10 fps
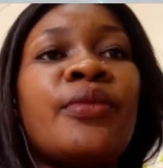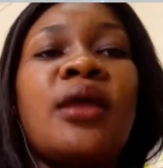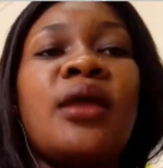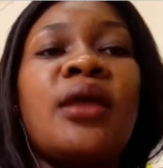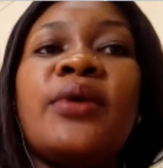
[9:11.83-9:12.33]

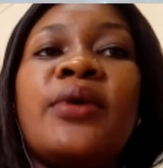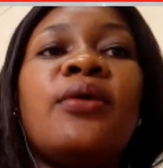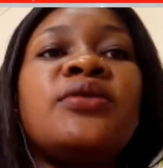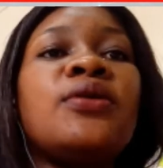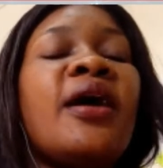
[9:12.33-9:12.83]
and then we
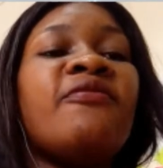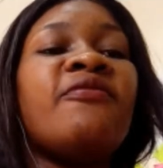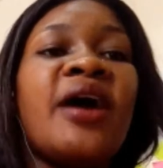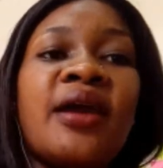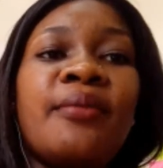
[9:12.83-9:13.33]
also have
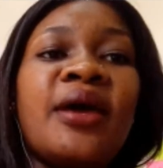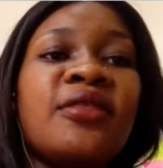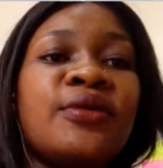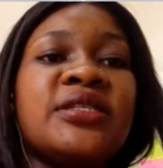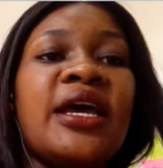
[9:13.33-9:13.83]
barrier
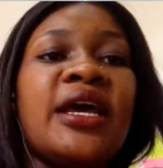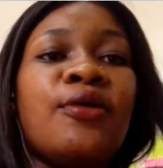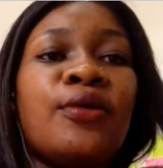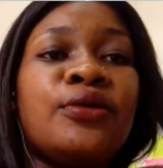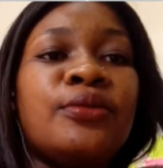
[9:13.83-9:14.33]
methods like
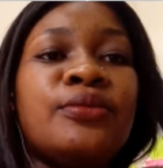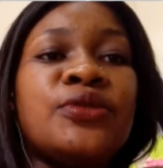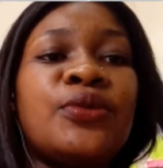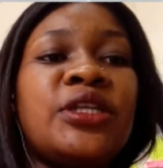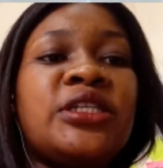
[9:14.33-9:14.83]
condoms,
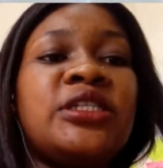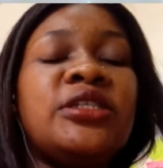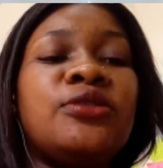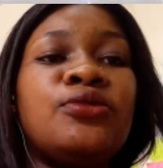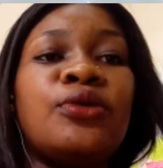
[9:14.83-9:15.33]
which
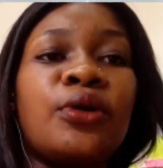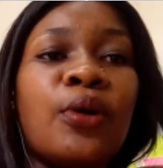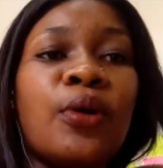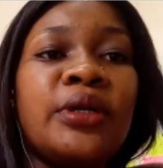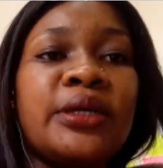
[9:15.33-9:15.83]
do not
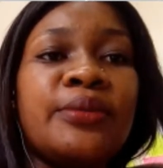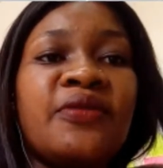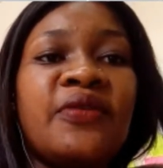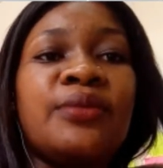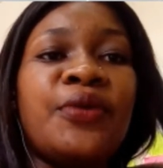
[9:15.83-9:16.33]
only
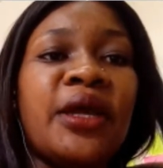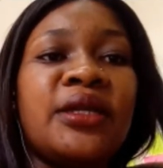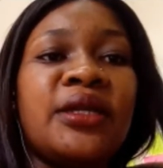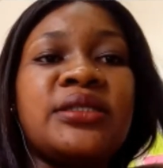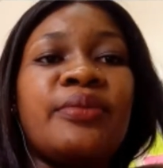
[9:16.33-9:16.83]
prevent
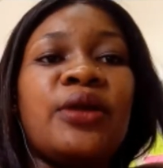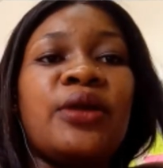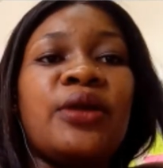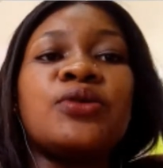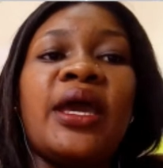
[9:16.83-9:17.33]
pregnancy but
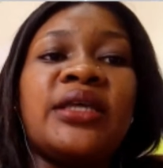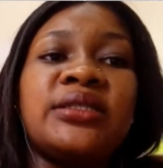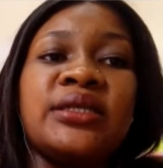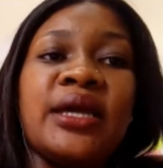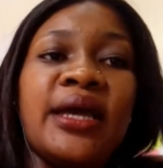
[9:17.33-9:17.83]
also
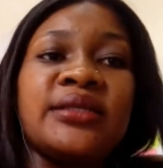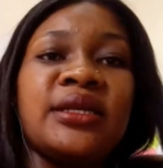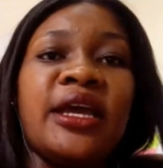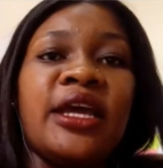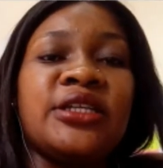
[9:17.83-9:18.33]
STIs
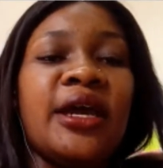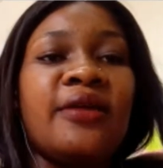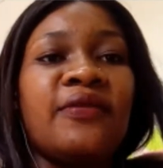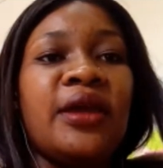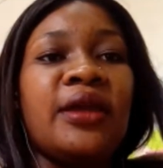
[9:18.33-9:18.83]
and
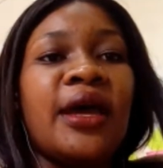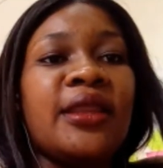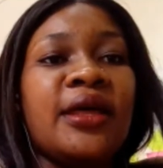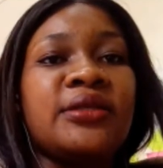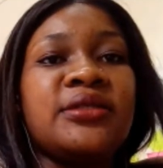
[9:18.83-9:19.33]
HIV and
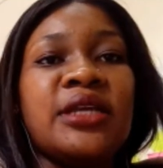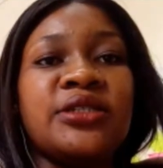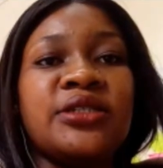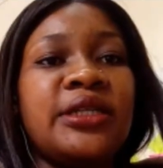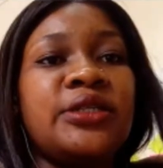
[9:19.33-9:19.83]
other
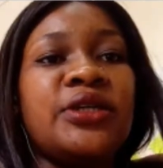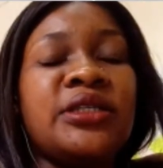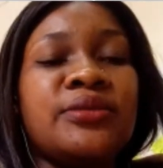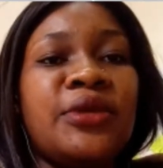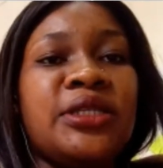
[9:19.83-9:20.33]
sexually
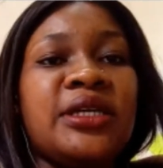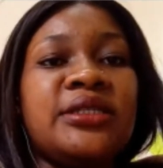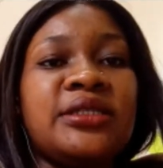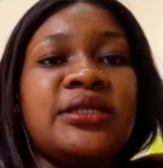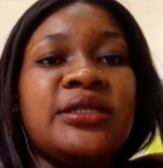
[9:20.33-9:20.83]
transmitted
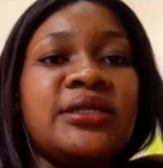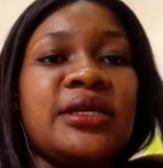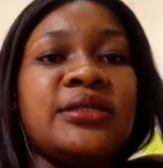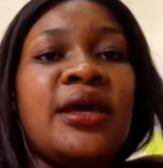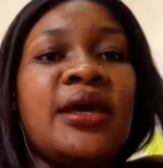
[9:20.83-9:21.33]

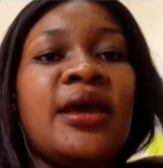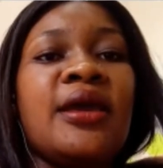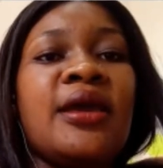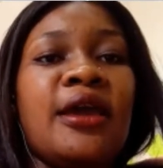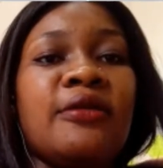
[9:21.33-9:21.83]
diseases.
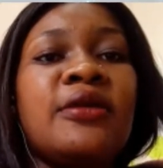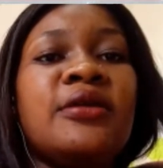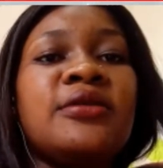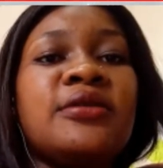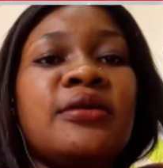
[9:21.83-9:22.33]
Yeah.
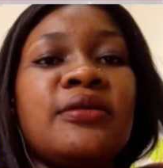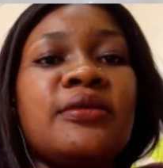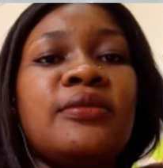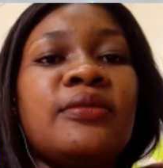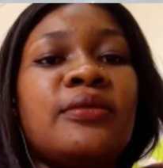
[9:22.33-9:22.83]

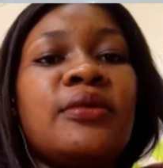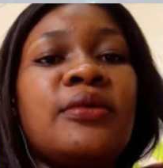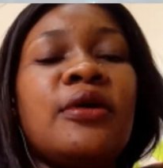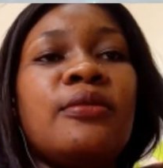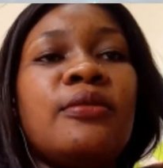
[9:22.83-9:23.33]

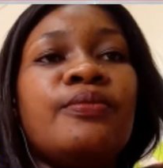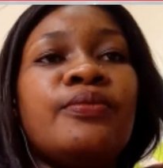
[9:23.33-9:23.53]
So